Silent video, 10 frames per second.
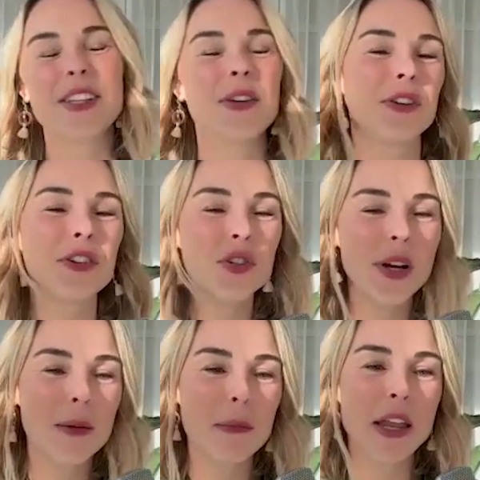So you're
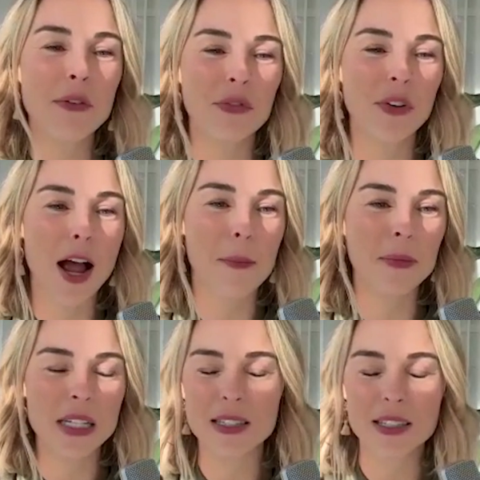joining me from
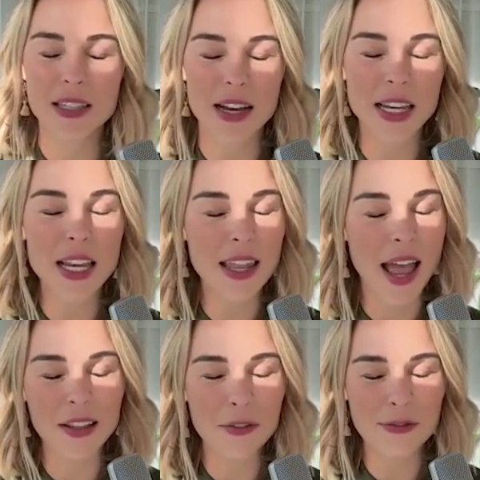sunny
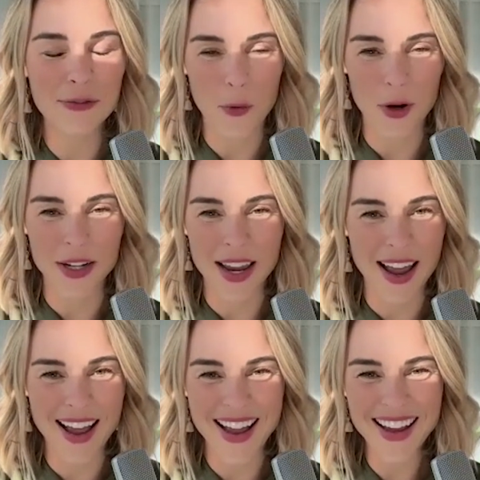
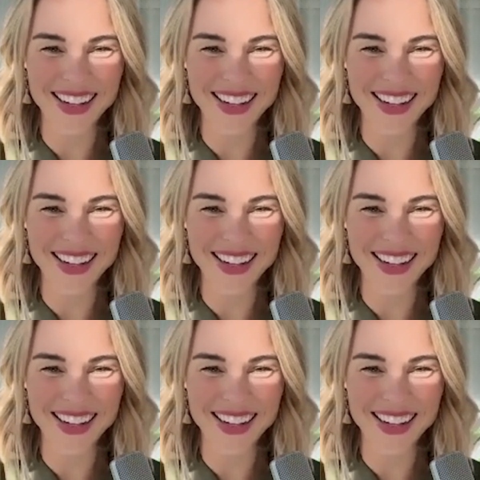California.